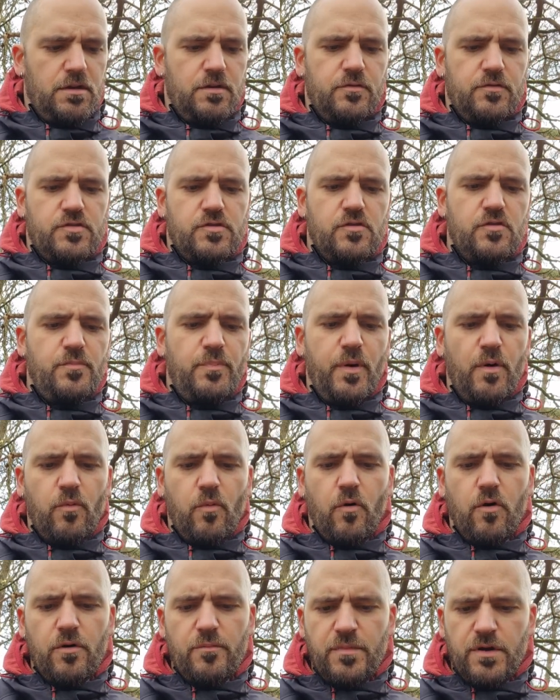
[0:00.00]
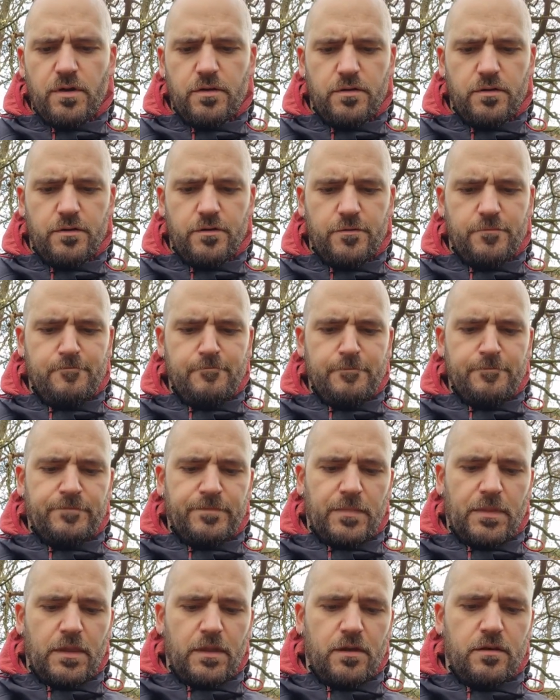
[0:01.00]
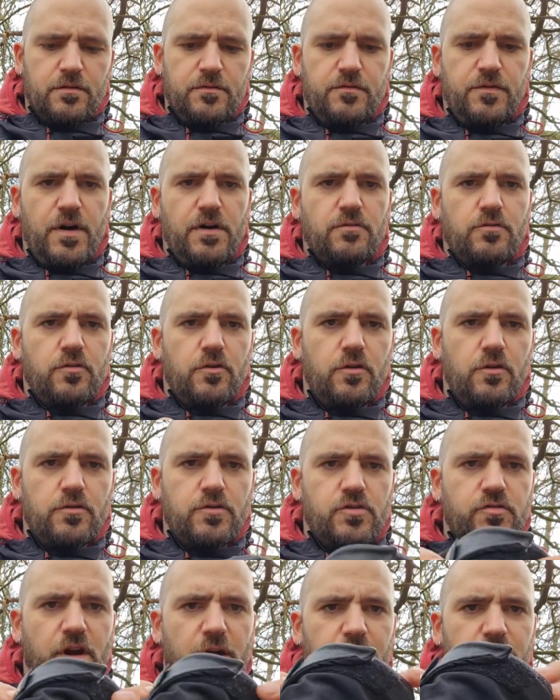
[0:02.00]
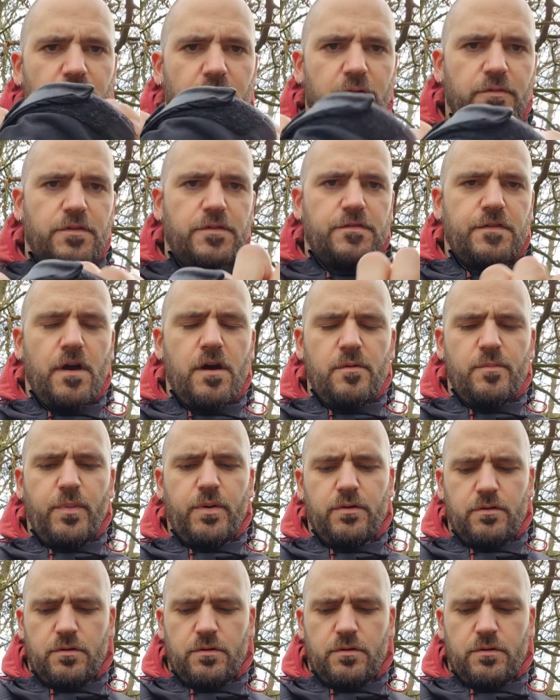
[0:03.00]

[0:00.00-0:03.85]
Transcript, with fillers: super warm, Velcro strap round the top,